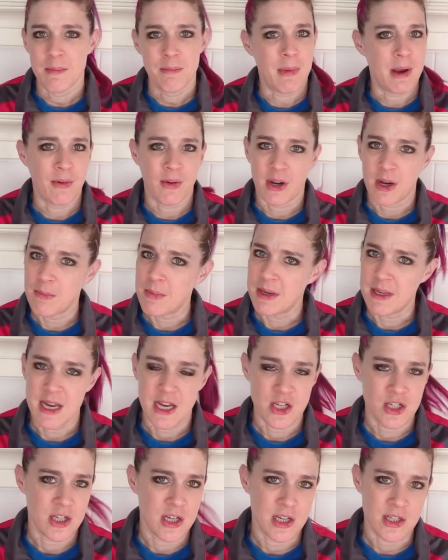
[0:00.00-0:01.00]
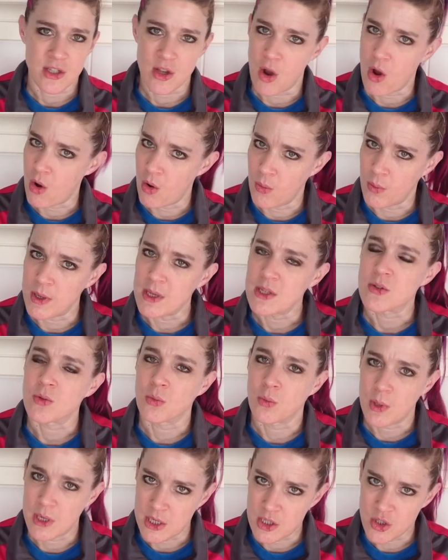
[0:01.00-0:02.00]
My recommendation is always
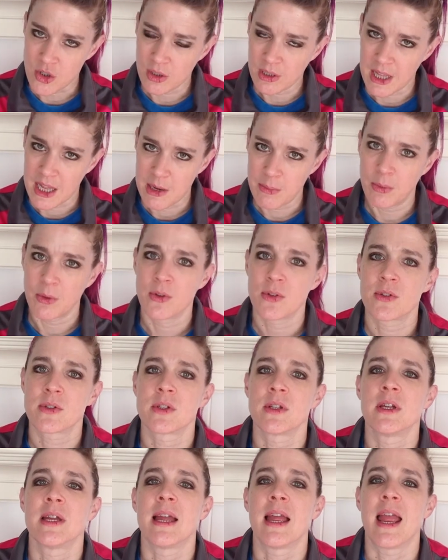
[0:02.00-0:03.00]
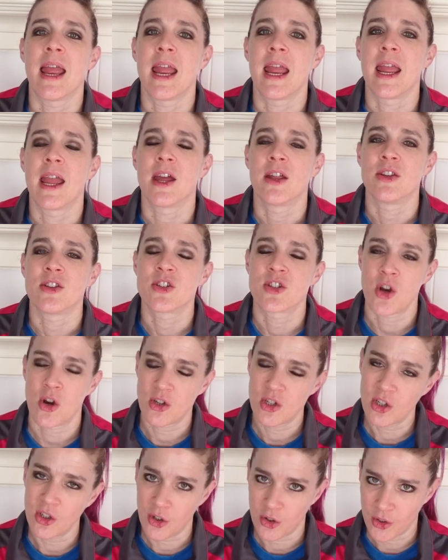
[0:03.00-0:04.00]
read your labels and
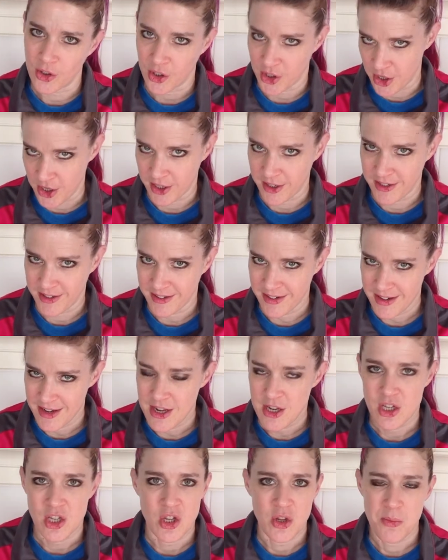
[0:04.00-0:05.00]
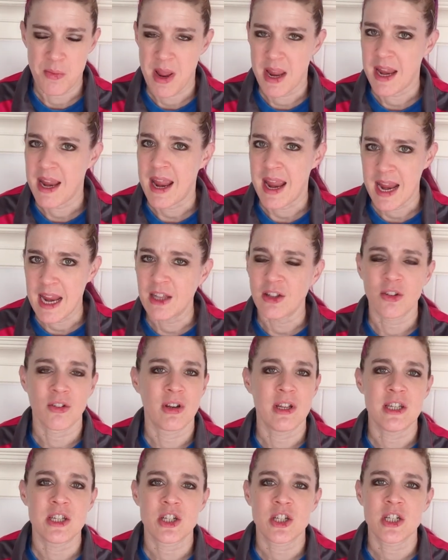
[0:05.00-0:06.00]
start to learn to cook. You may hate
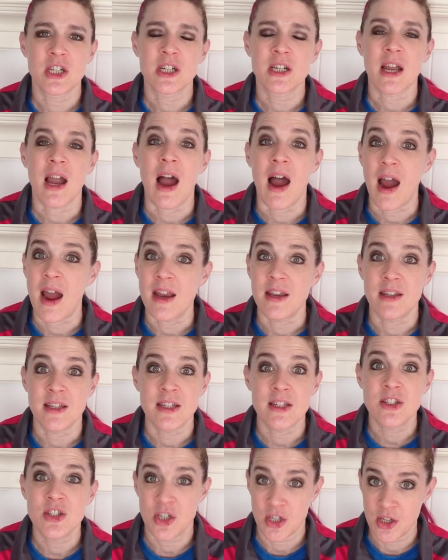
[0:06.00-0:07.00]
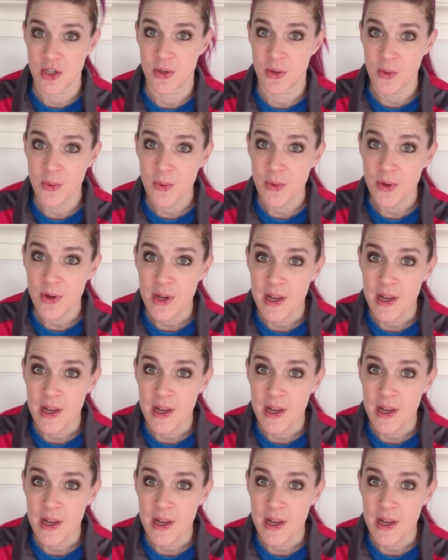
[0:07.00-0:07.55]
learning to cook. I did too.